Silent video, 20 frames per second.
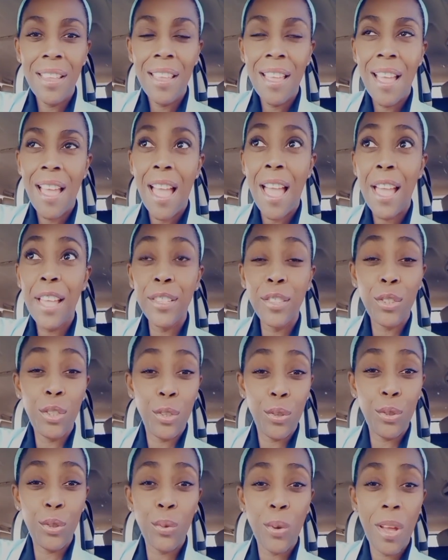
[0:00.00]
As
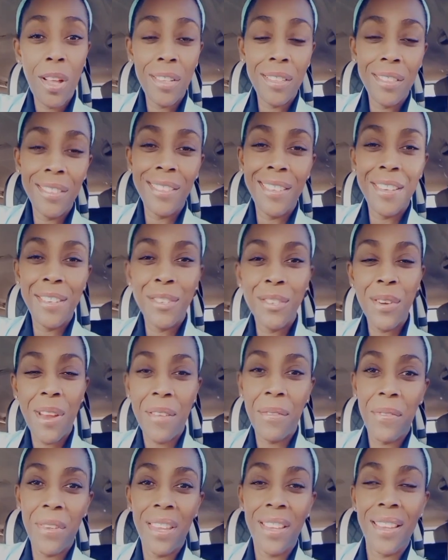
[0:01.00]
usual, in
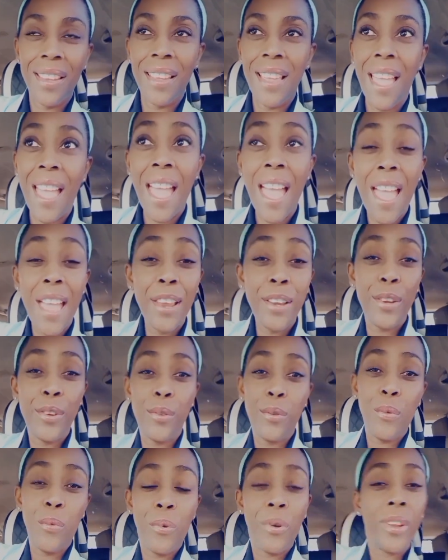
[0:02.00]
traffic,
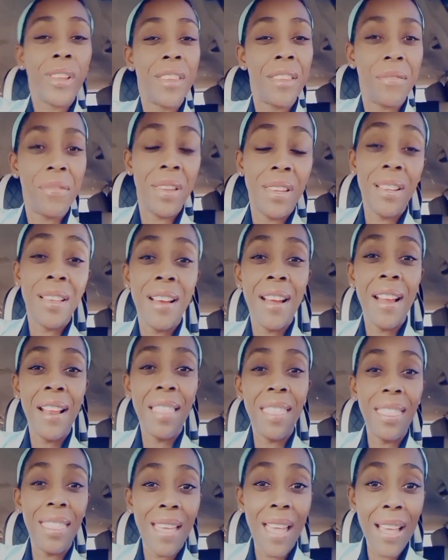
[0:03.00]
and we're giving
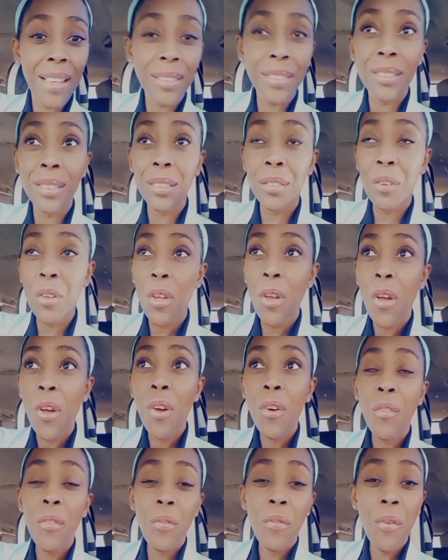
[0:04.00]
God thanks
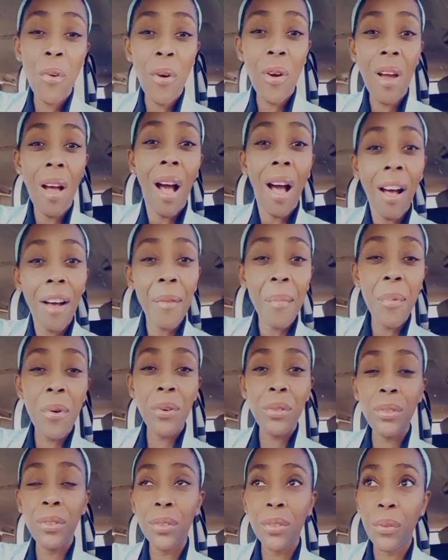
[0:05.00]
for
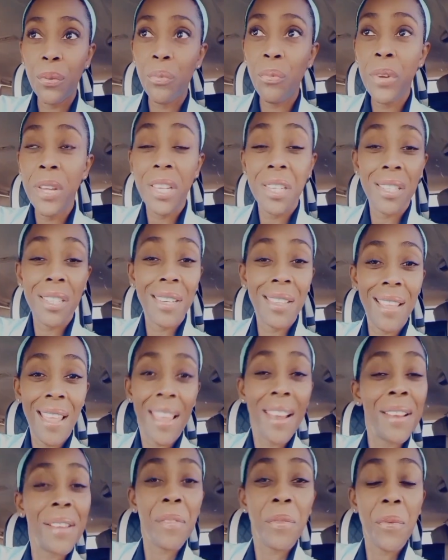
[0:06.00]
almost reaching the
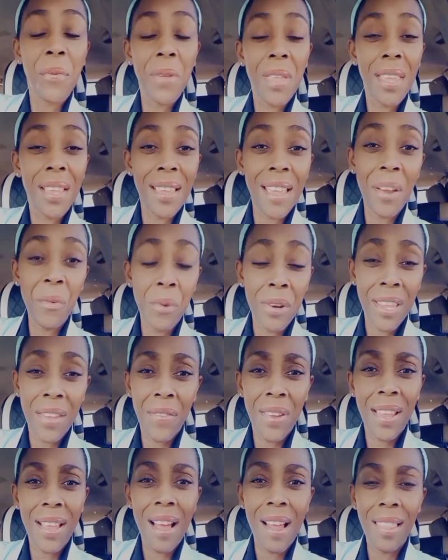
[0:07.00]
end of the week, and we're
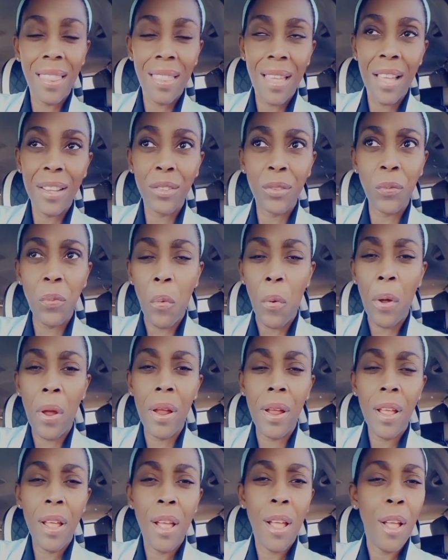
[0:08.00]
giving God thanks
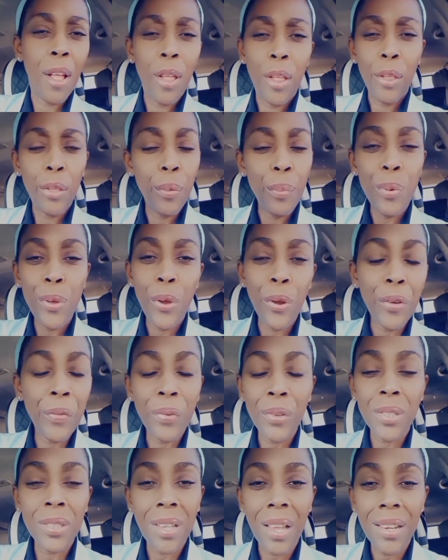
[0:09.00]
for the
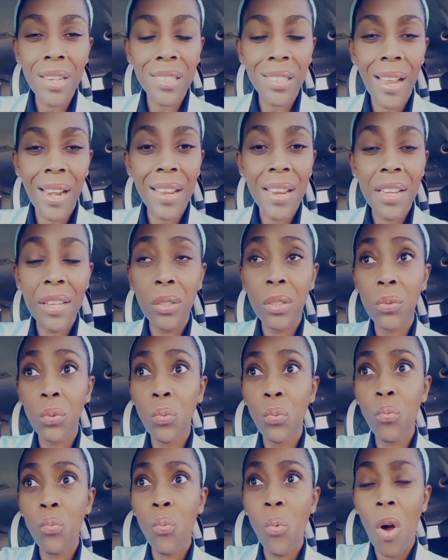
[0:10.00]
beautiful sunshine. It is
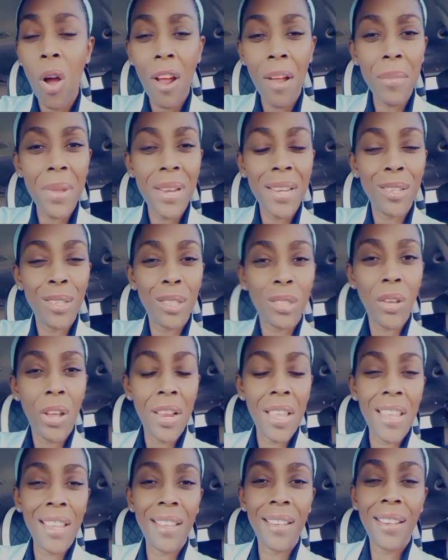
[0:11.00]
warm, it is
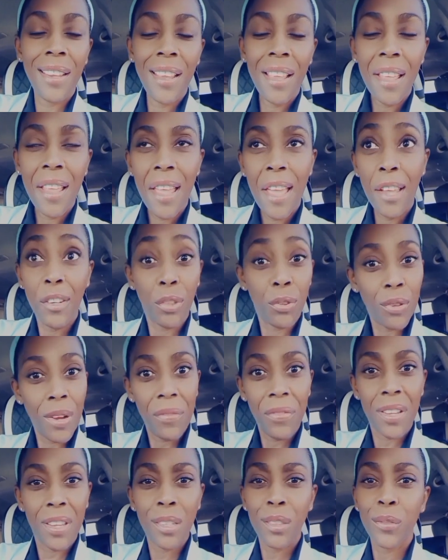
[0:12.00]
sunny, and
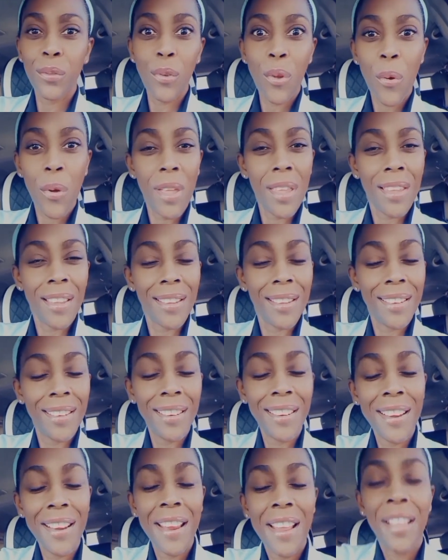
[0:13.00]
traffic is
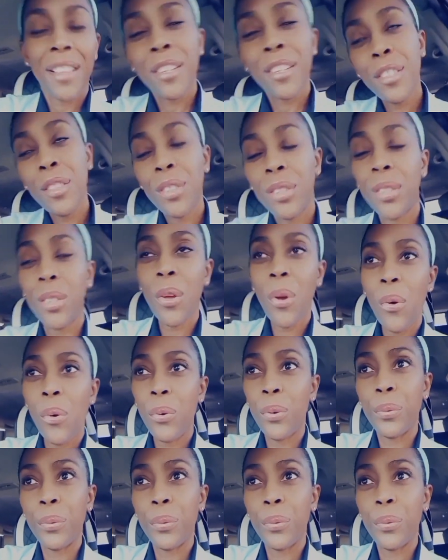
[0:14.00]
flowing. So,